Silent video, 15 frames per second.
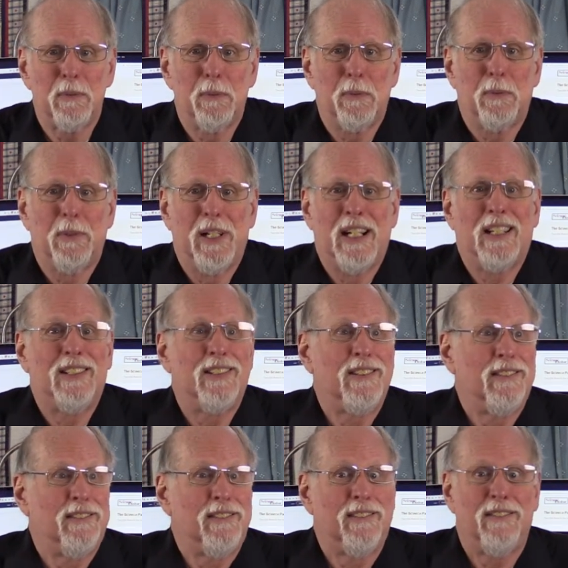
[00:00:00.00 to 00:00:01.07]

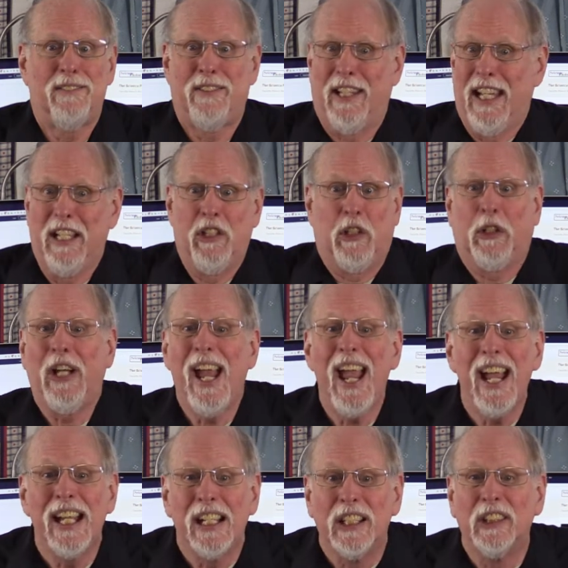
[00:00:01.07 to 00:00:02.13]
well, things
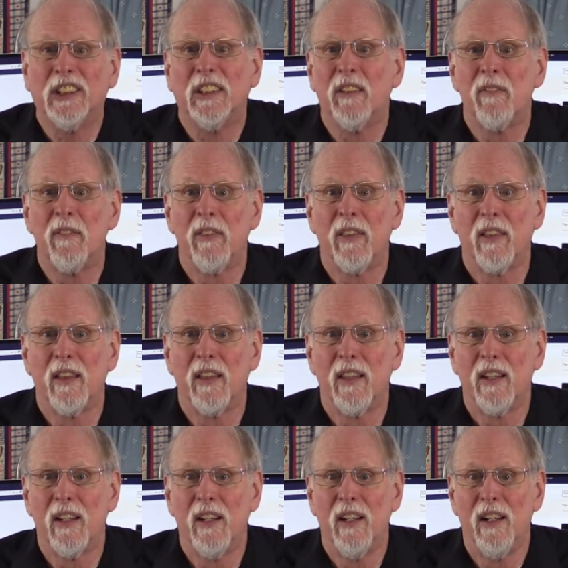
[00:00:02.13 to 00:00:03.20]
change.
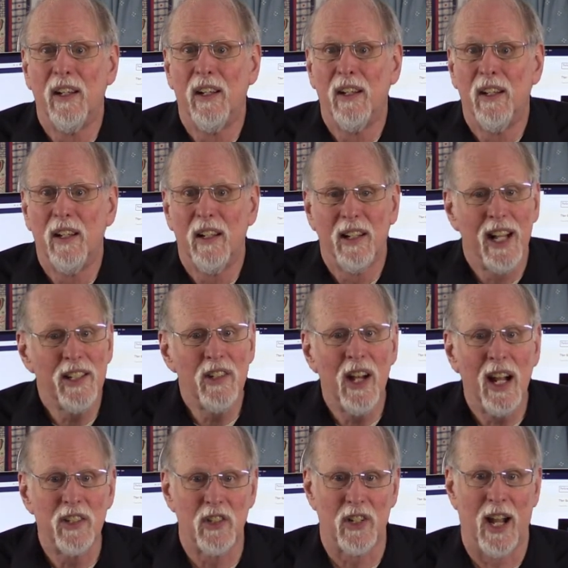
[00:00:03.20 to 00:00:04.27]
That's
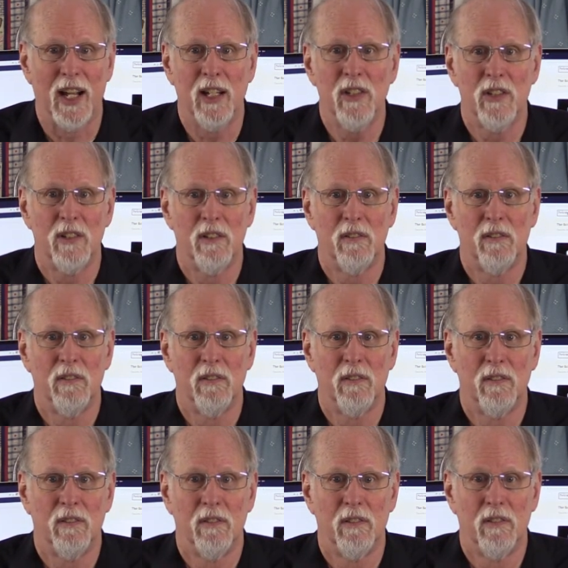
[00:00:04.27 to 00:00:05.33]
not science.
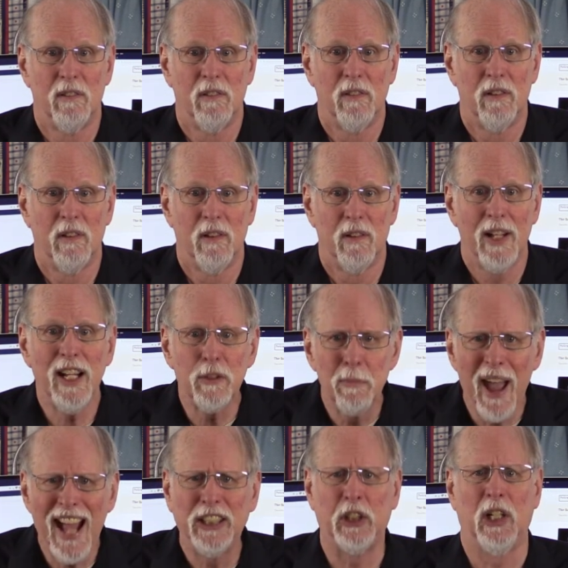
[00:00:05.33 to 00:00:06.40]
That's
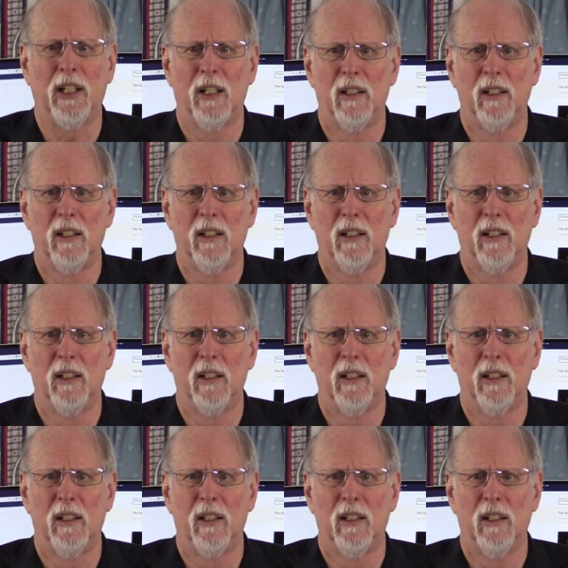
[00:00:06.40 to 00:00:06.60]
magic.